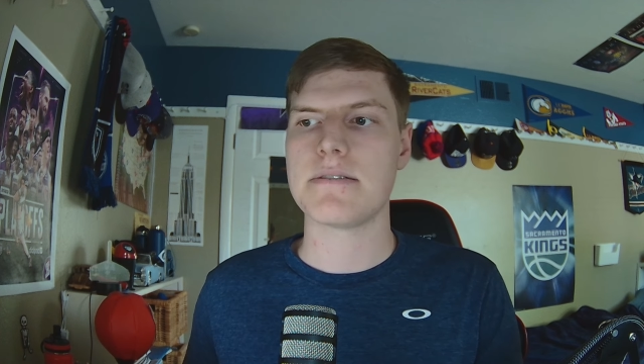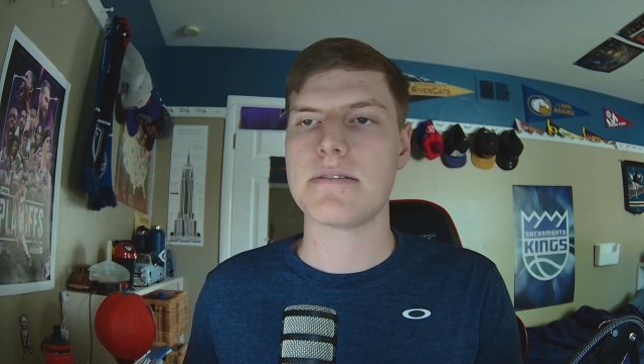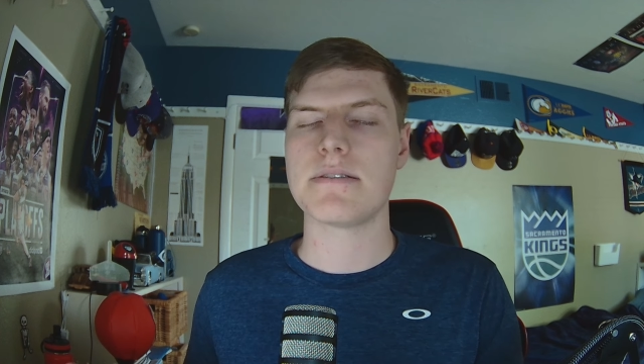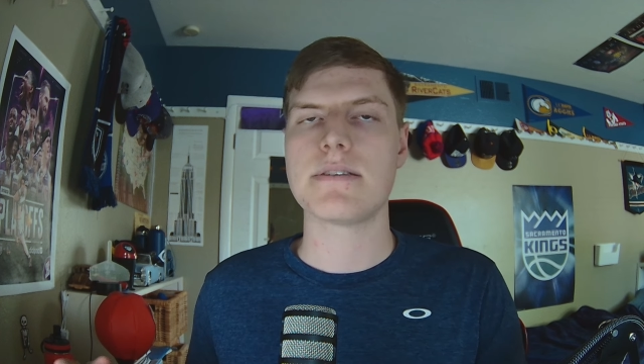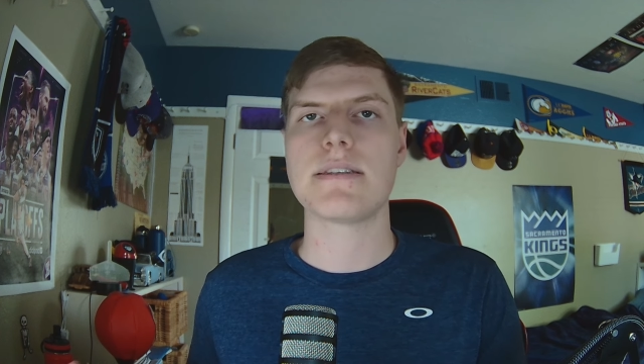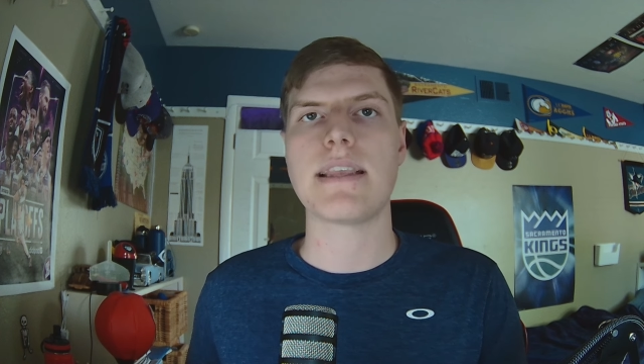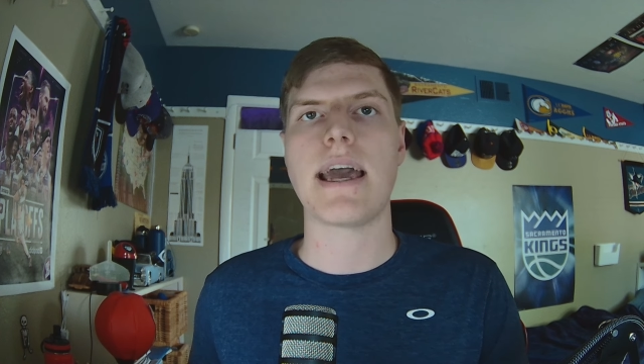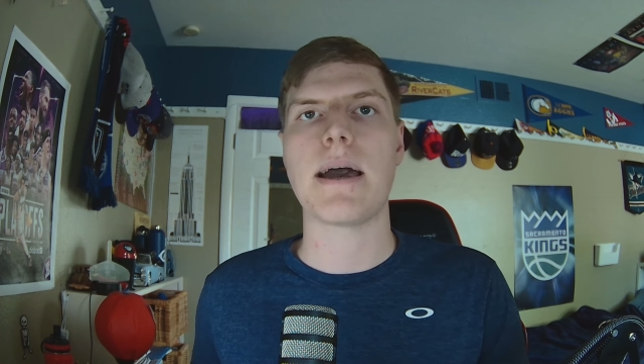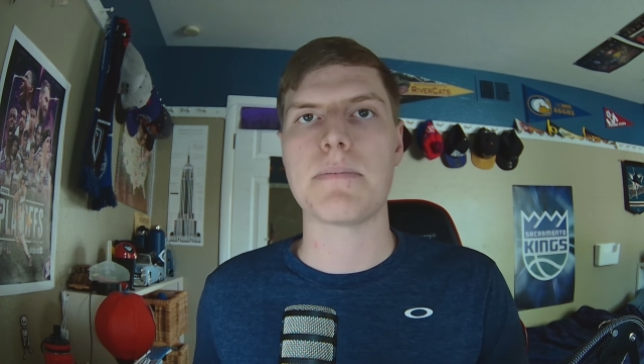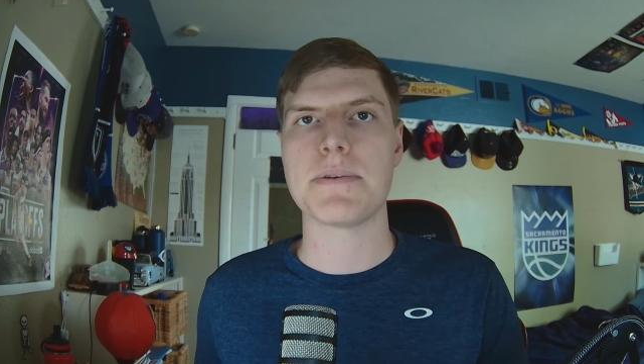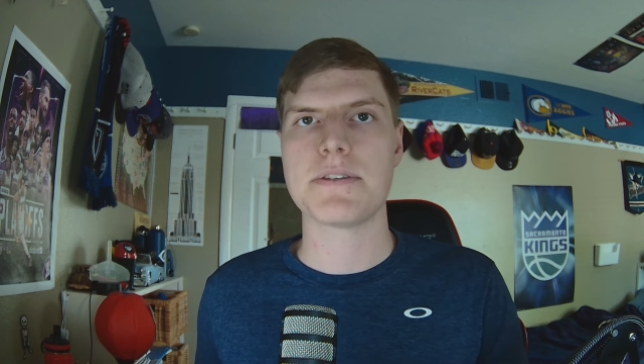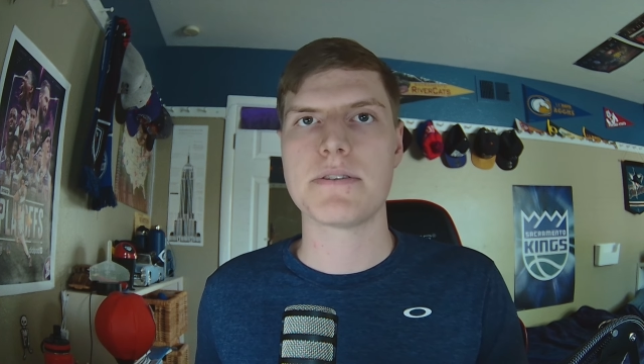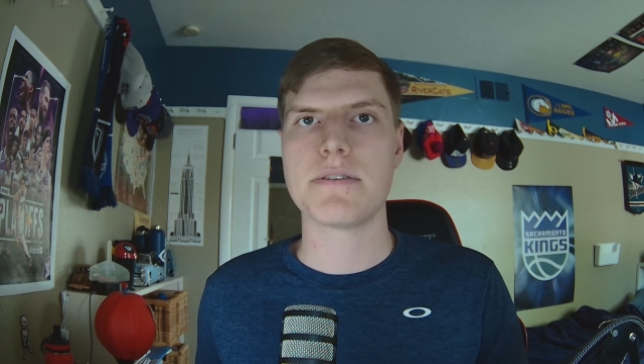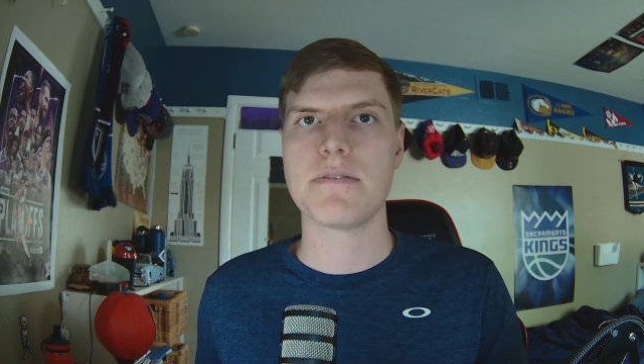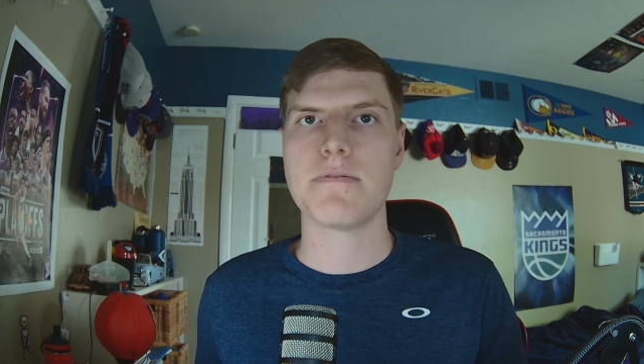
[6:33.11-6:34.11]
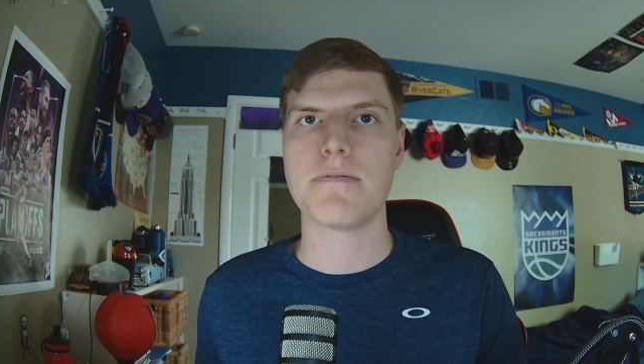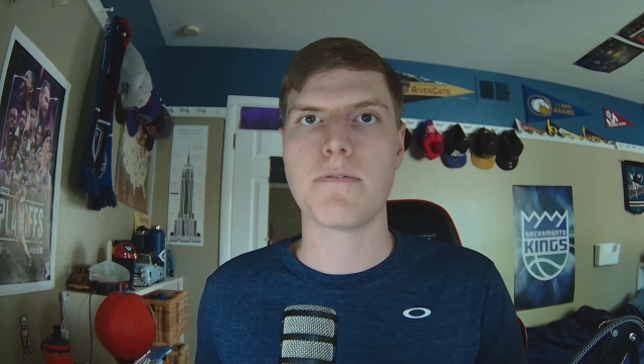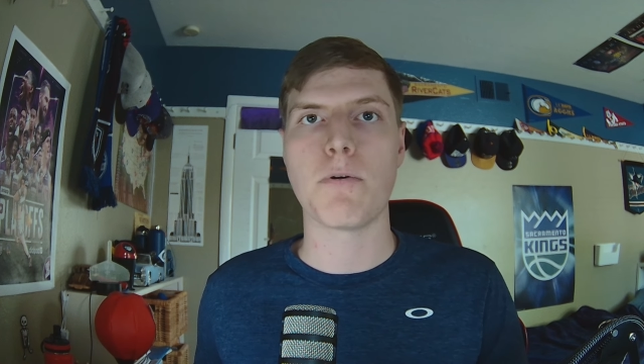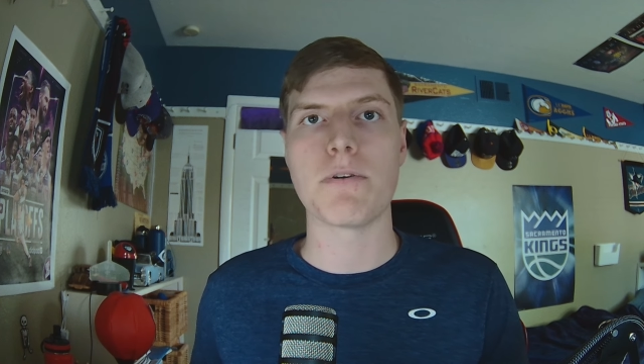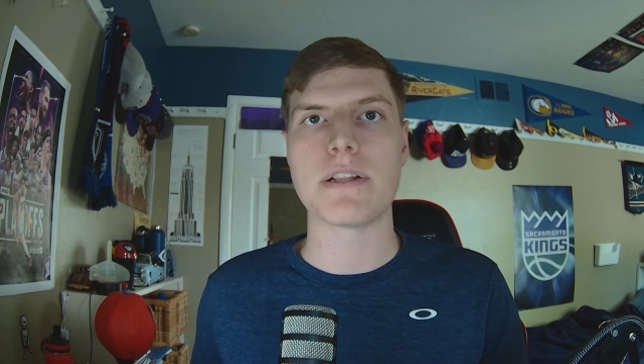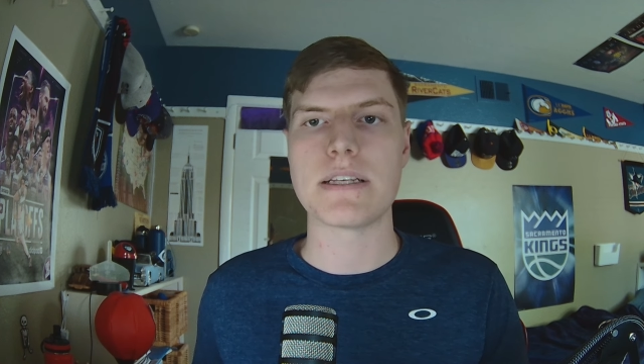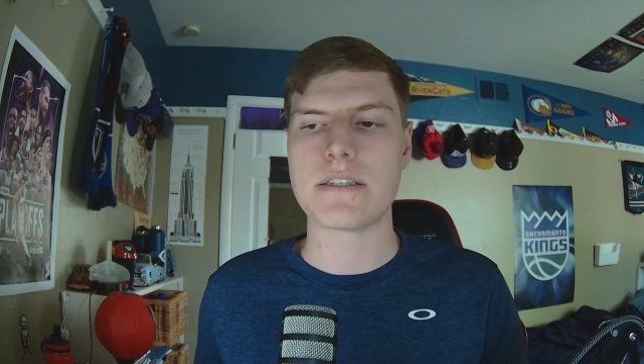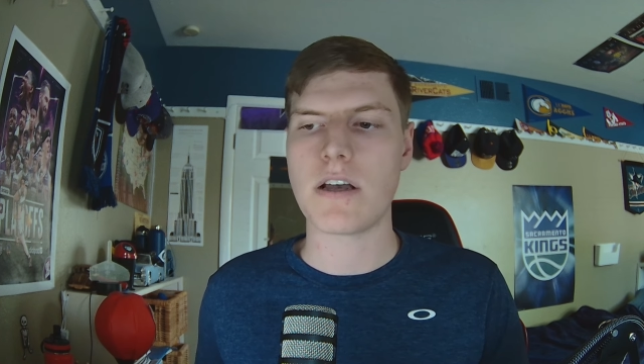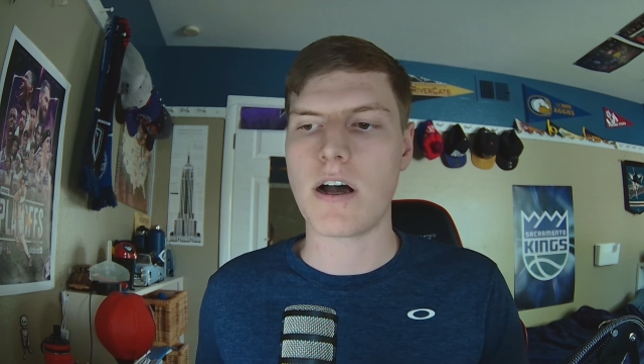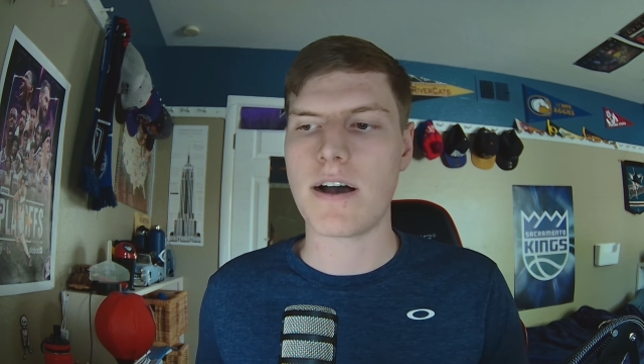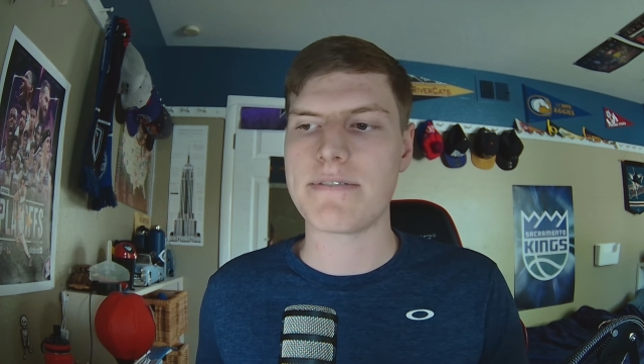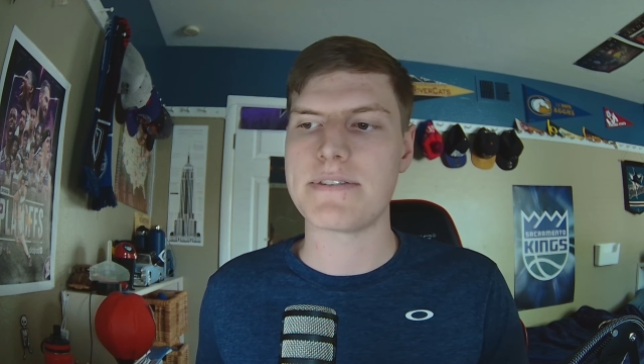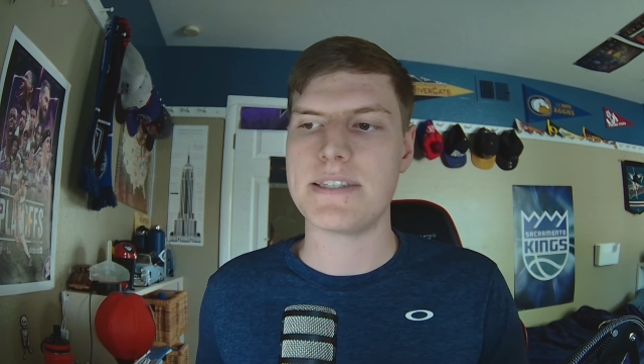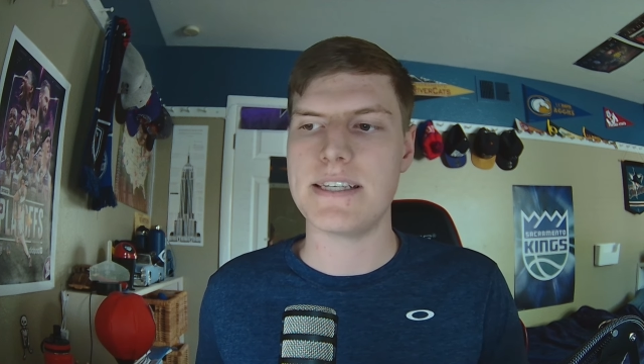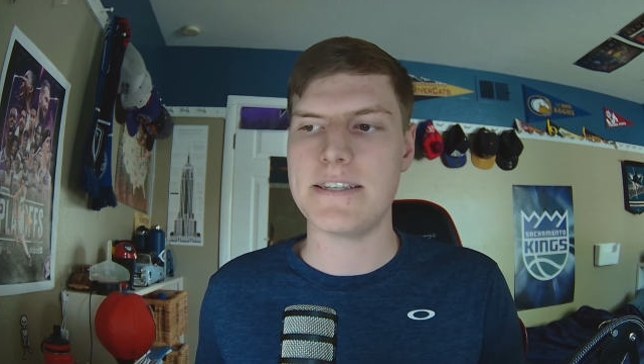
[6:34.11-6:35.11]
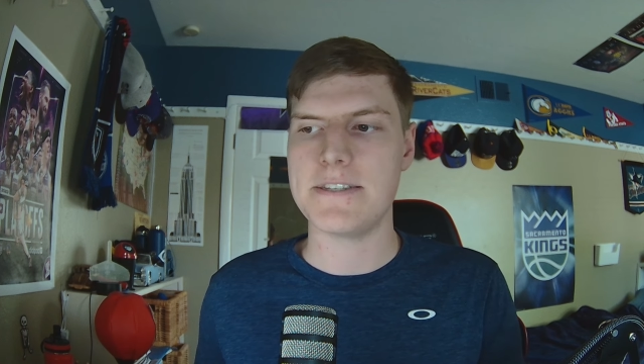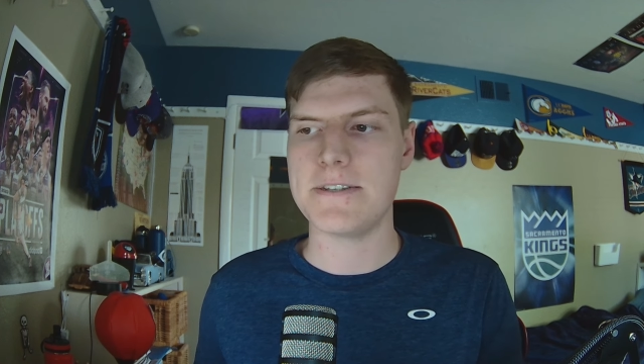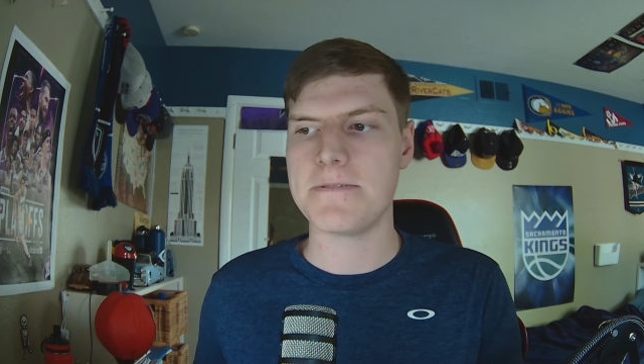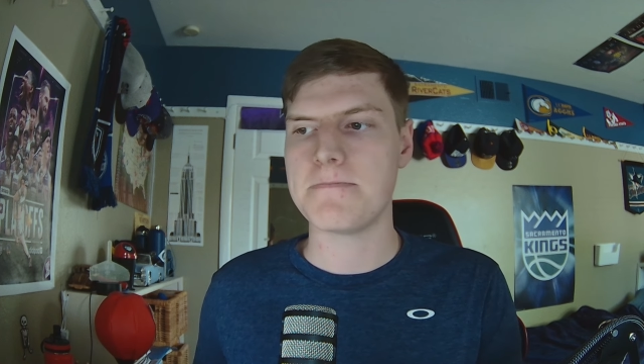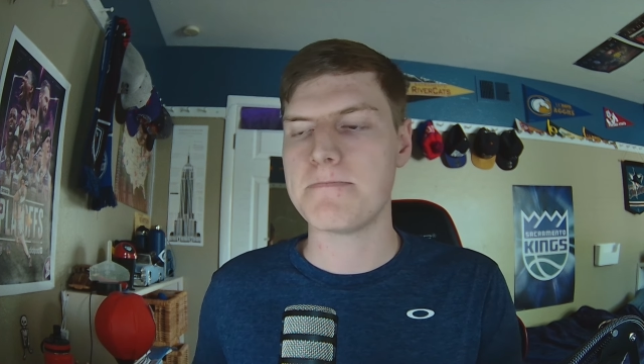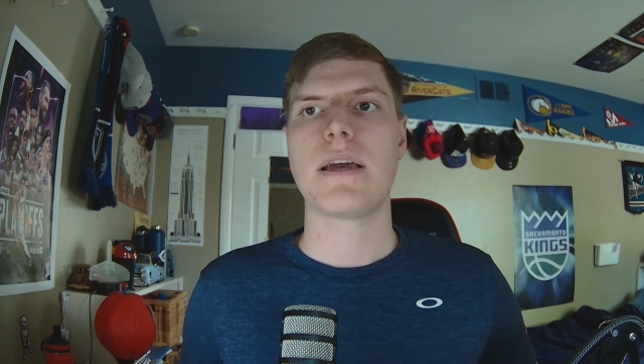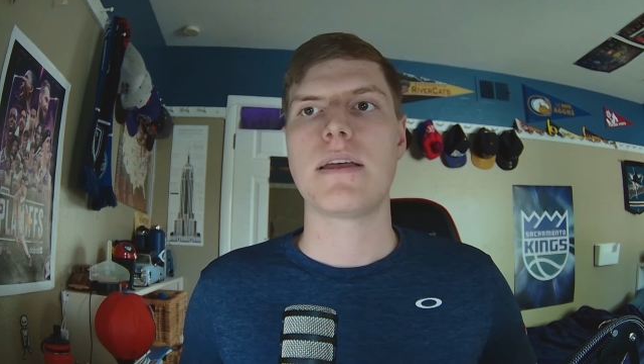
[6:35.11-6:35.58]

steps for this offseason.